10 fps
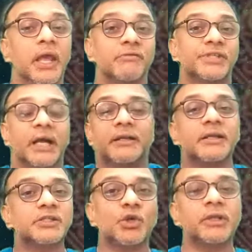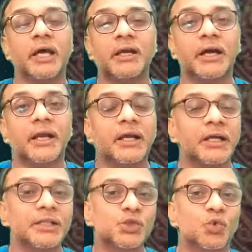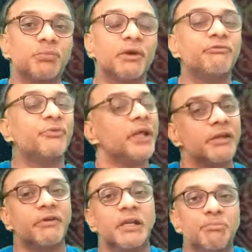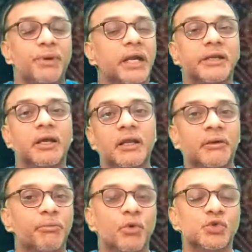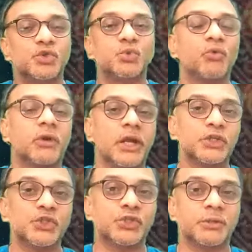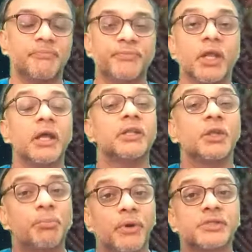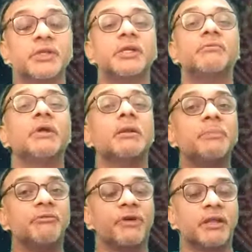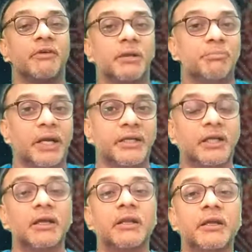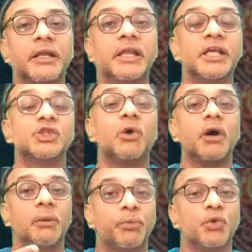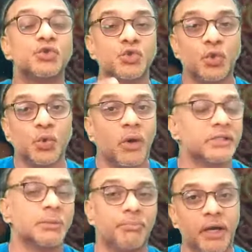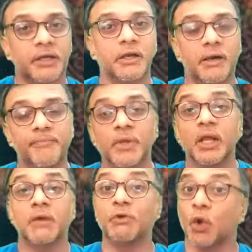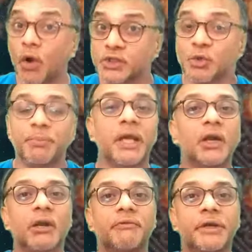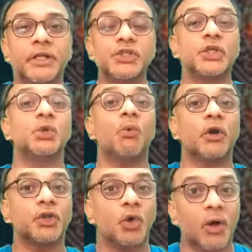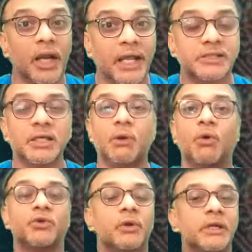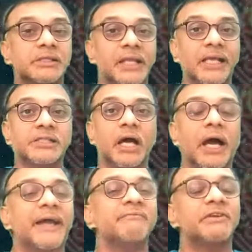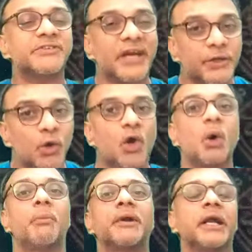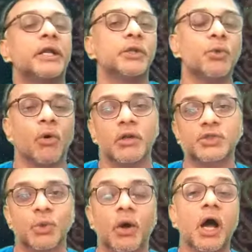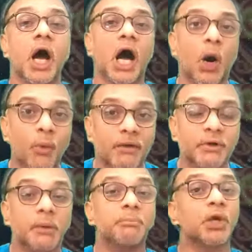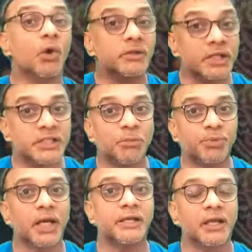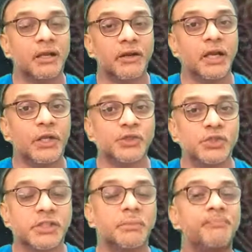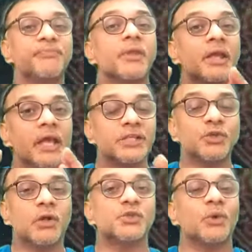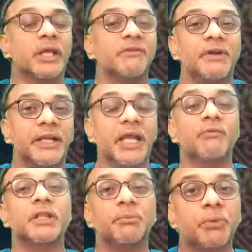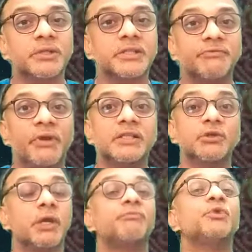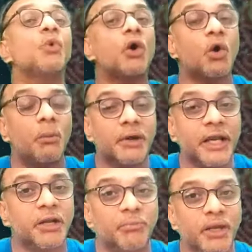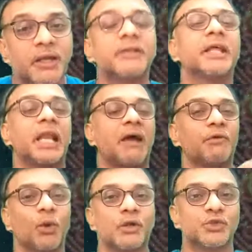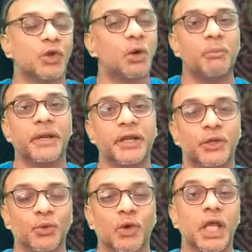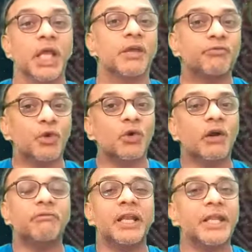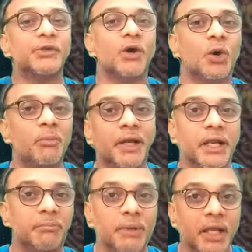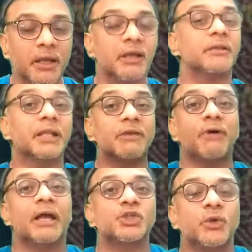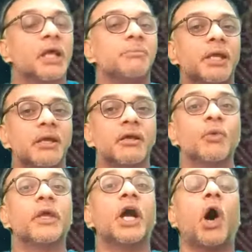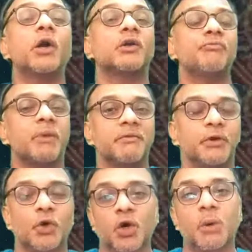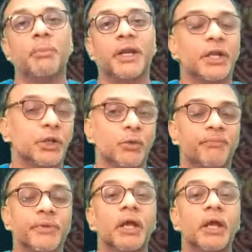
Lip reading: If Saturn is your Dharakaraka, this could be a very, very practical approach to relationship. The person will be very, very practical in his or her approach to you as a partner, will also pay a lot of attention to what your likes are, what your dislikes are, and will try to accommodate you also. However, because it's a practical relationship, it's also give and take, where the person feels, if you accommodate me, then I will also accommodate you. If you're not willing to accommodate me, then why should I be going out of my way to accommodate you?